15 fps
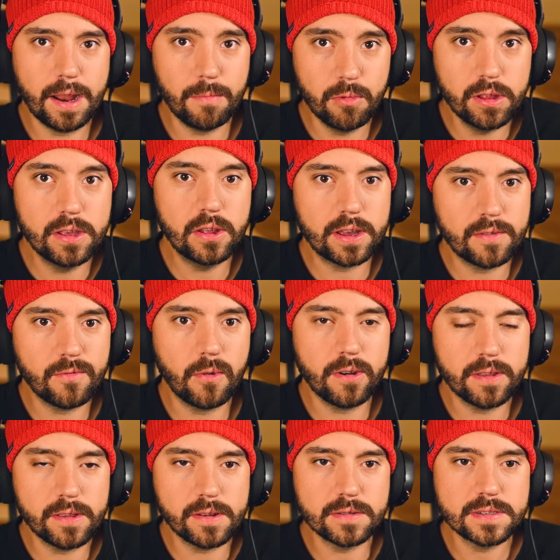I'm really looking forward
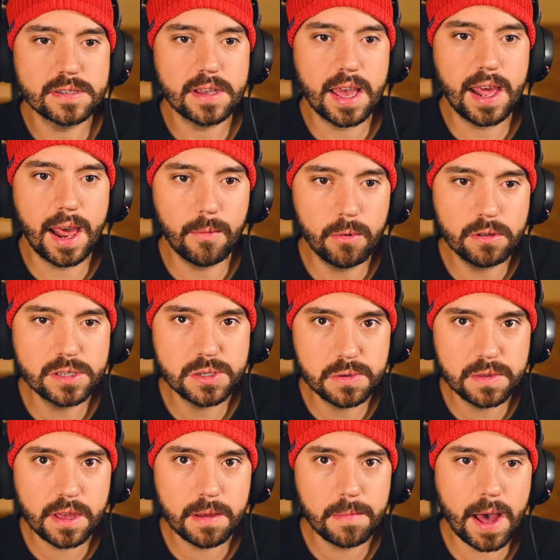to those. And I will do
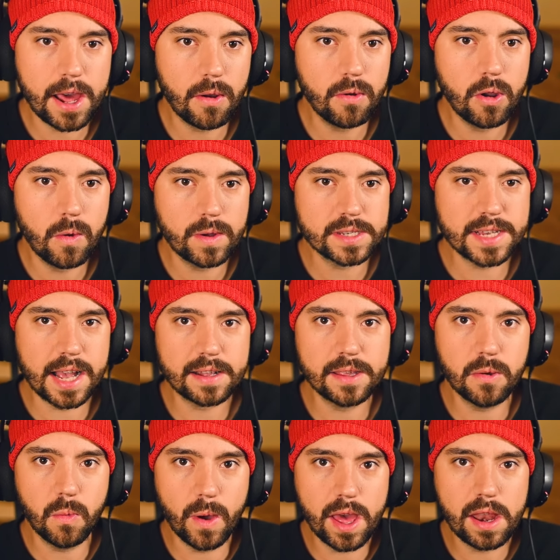them. I don't know exactly
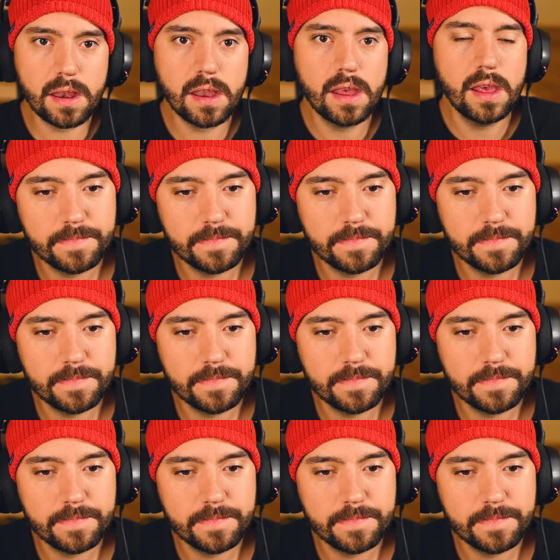when.